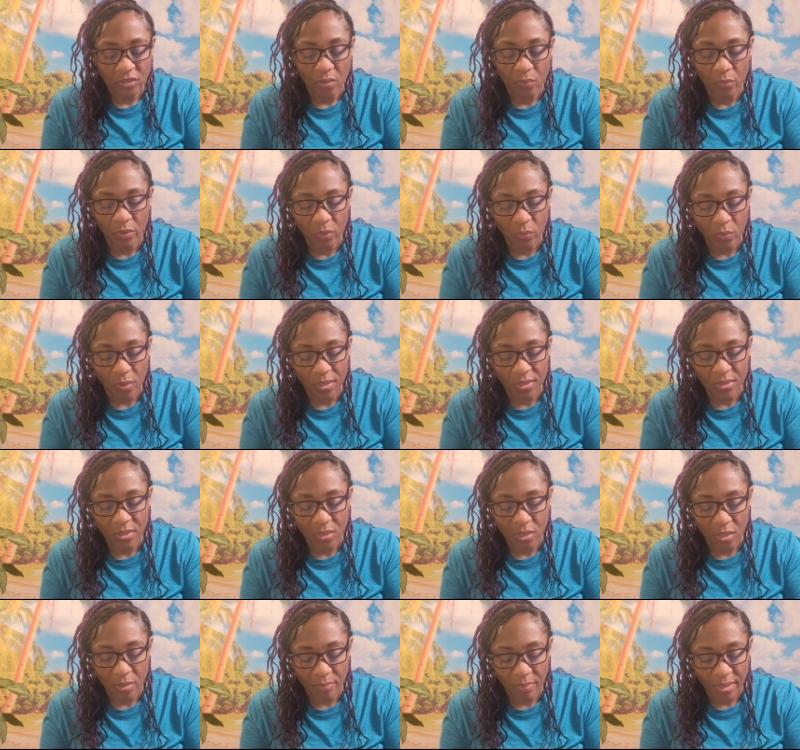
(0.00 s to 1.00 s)
Someone wants
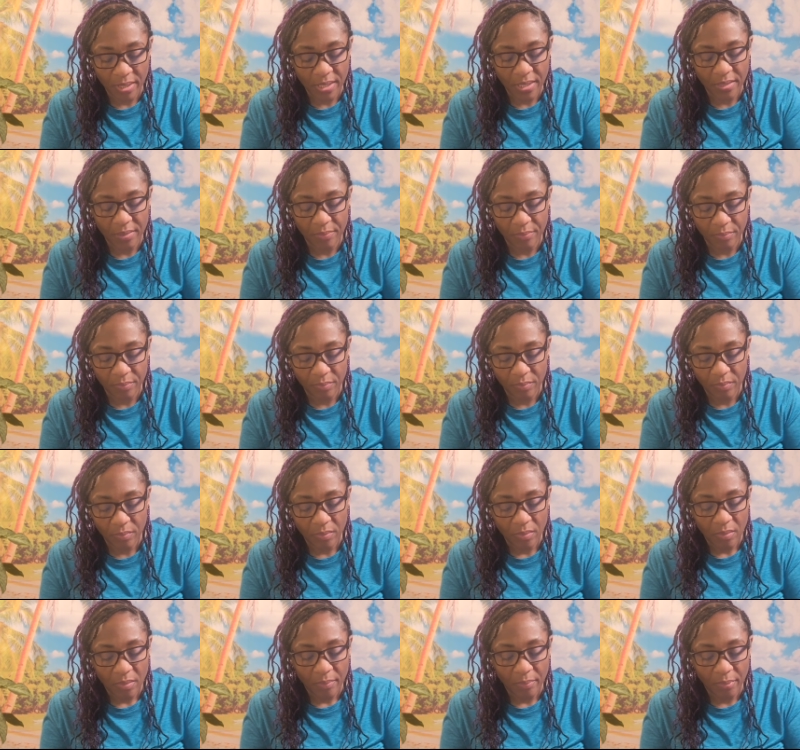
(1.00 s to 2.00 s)
to come in,
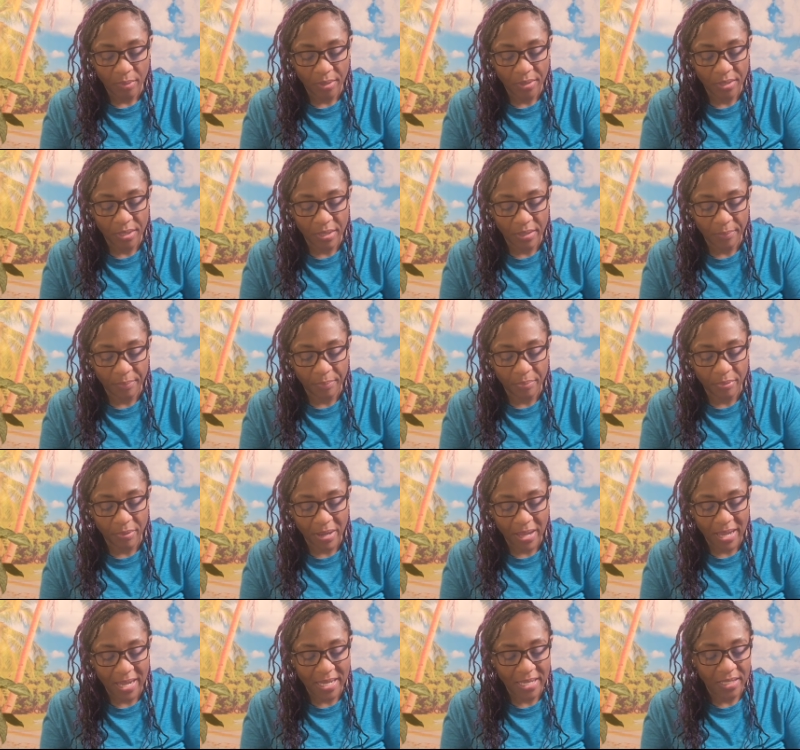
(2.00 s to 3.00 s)
but their
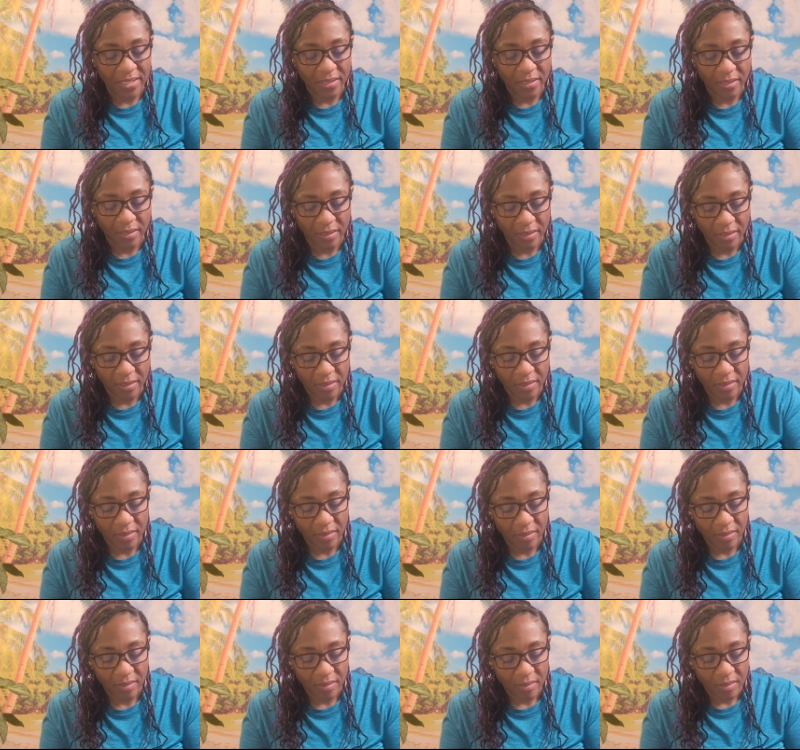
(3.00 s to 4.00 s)
pride
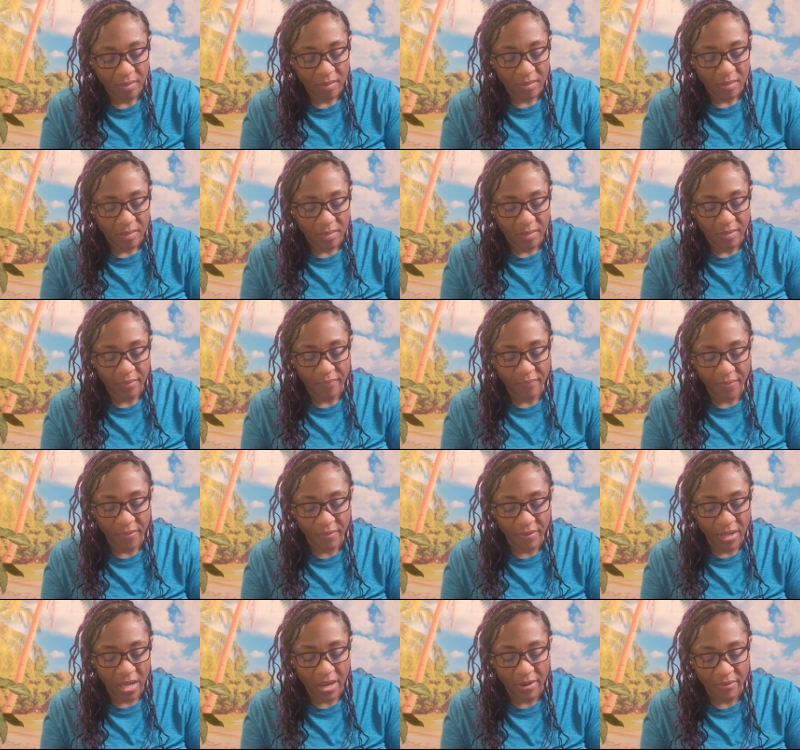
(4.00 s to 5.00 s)
they're
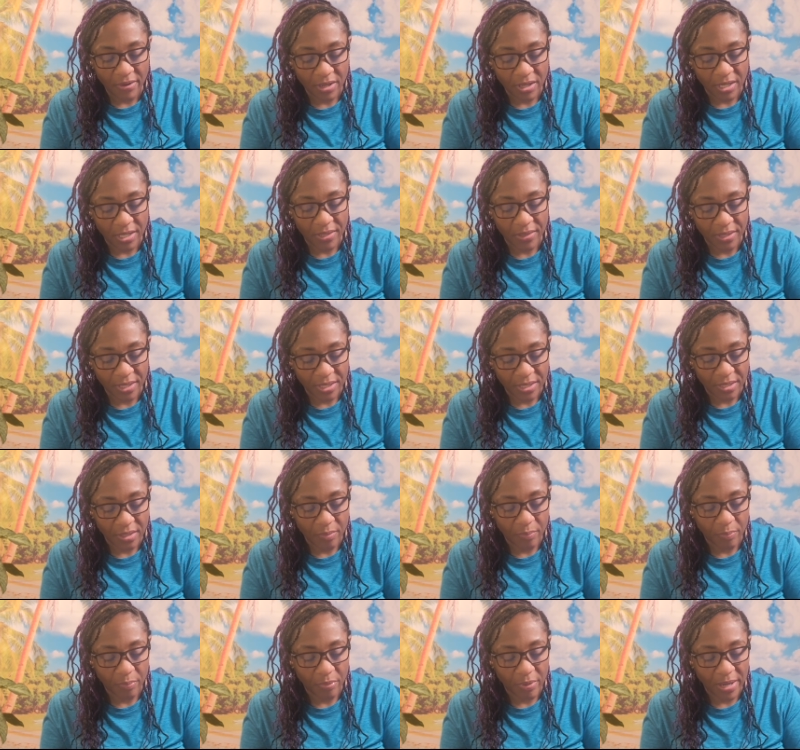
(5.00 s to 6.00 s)
very arrogant and
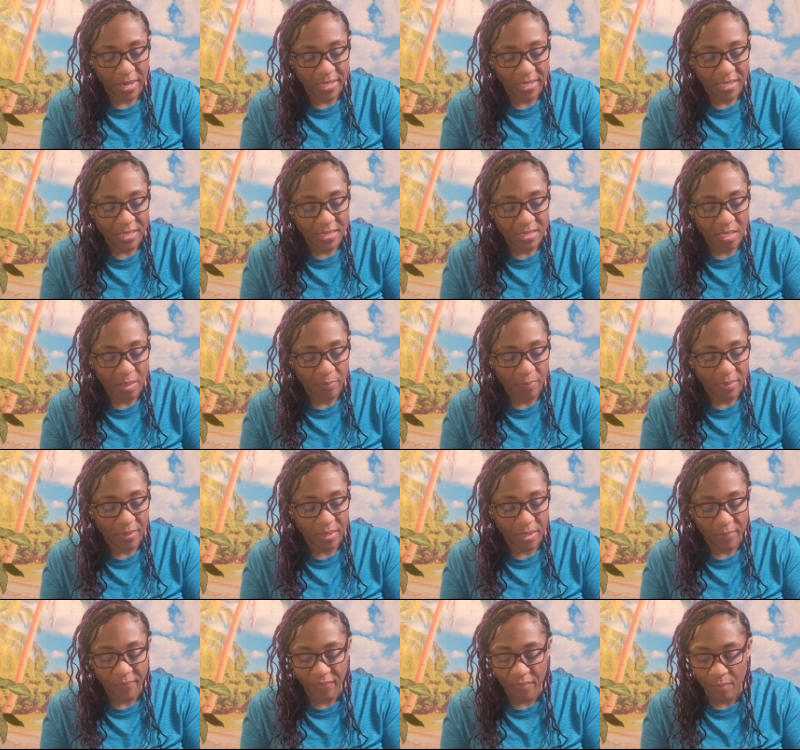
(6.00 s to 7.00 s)
their pride is
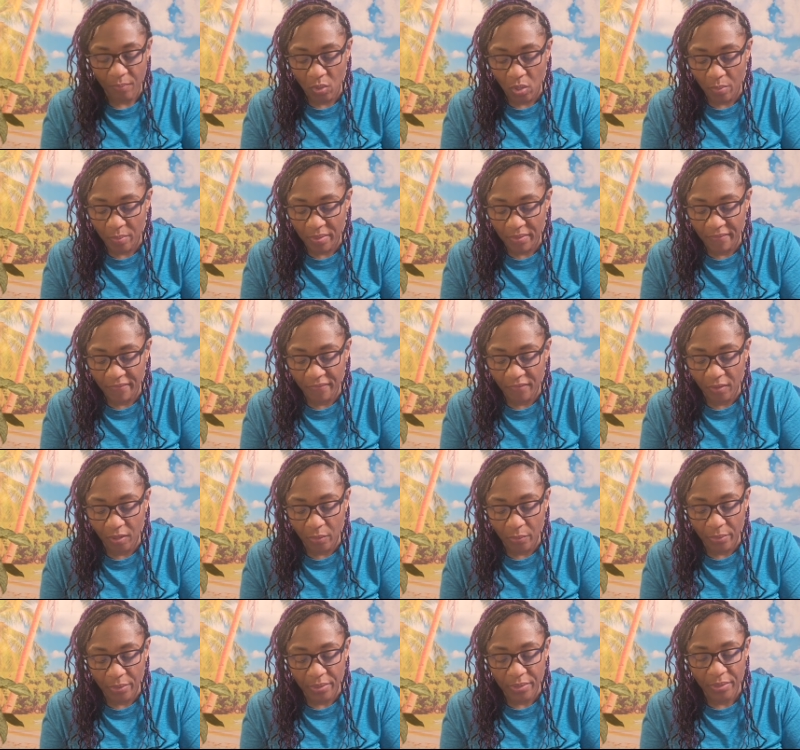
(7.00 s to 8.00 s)
stopping them from coming
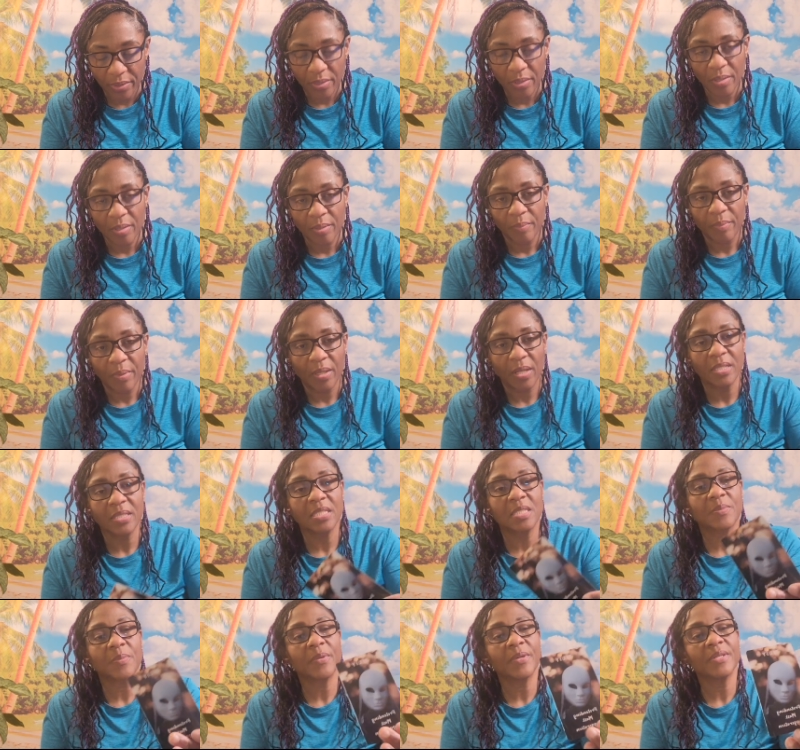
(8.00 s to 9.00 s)
forward because
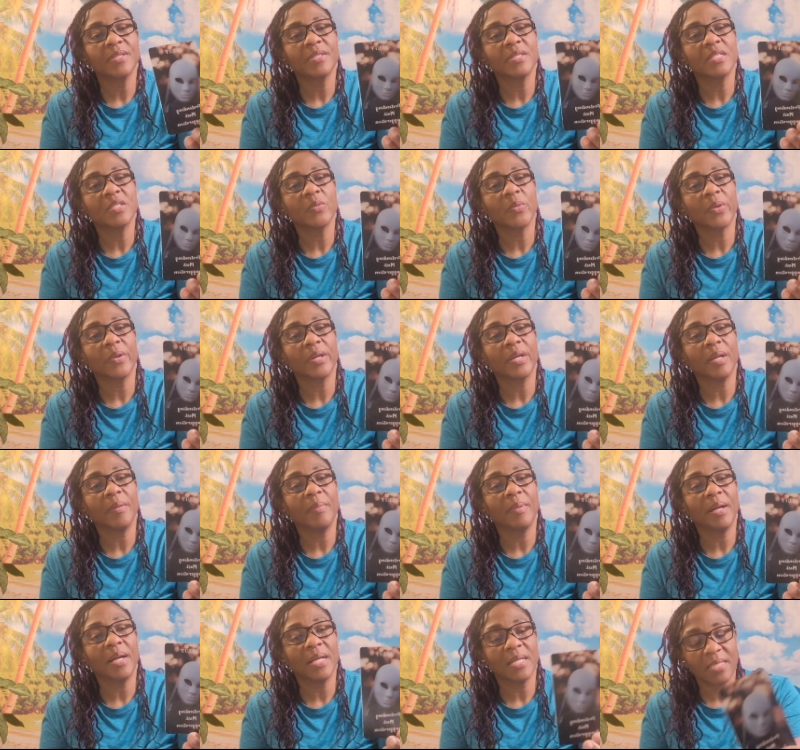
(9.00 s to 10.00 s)
this person is wearing a
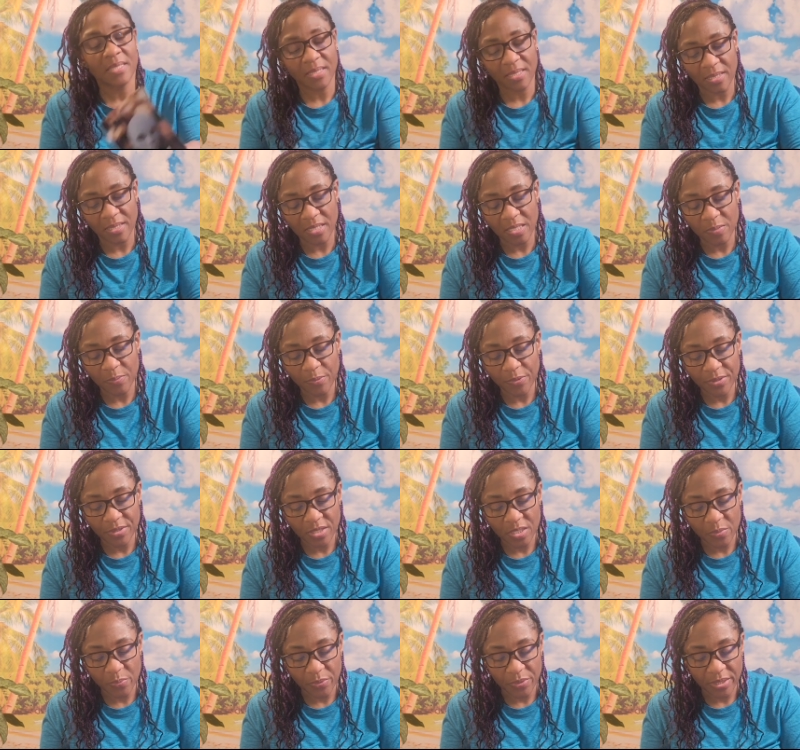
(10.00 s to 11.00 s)
mask. This
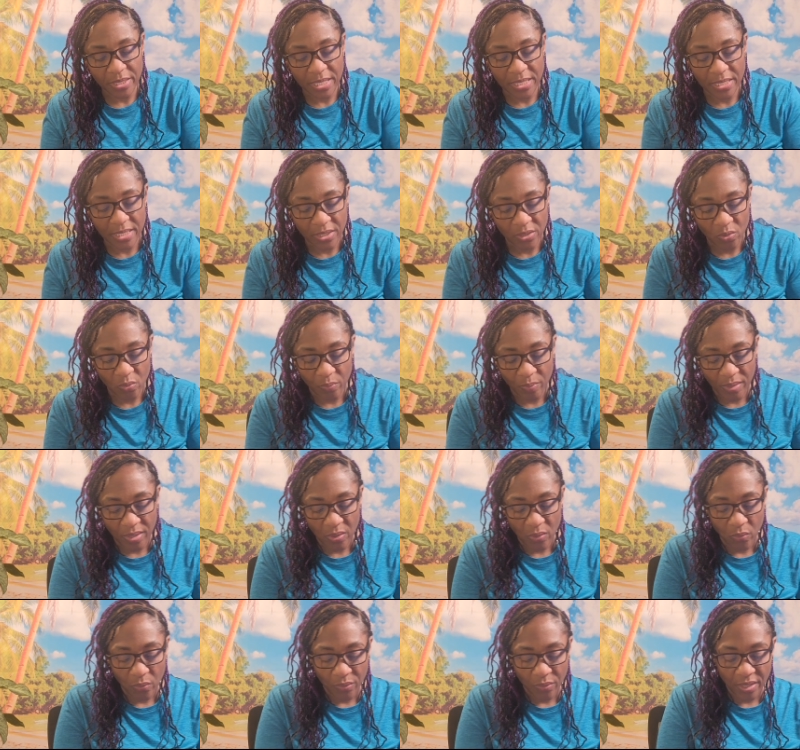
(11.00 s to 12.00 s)
person is pretending to
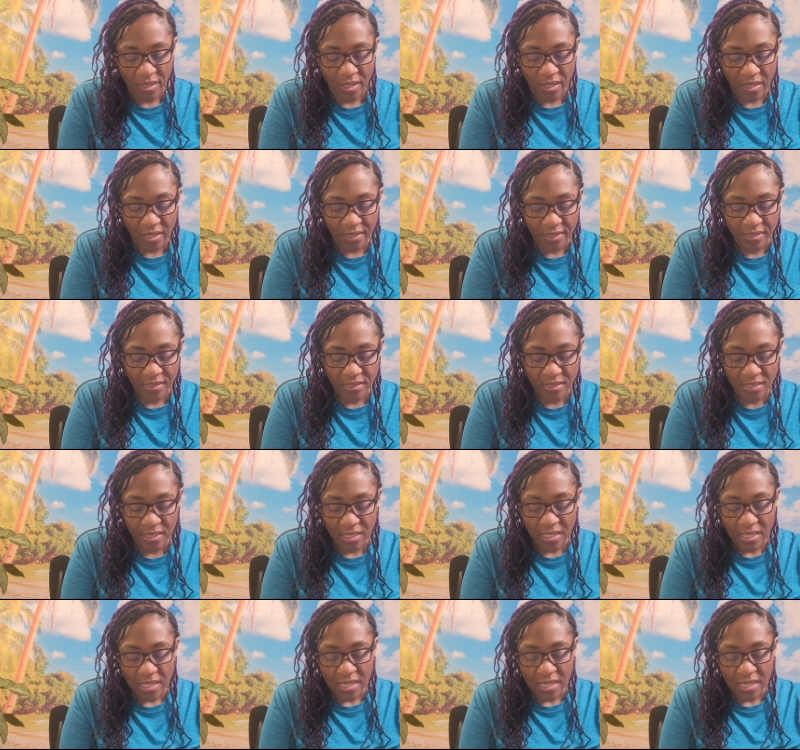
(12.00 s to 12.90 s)
be who they aren't.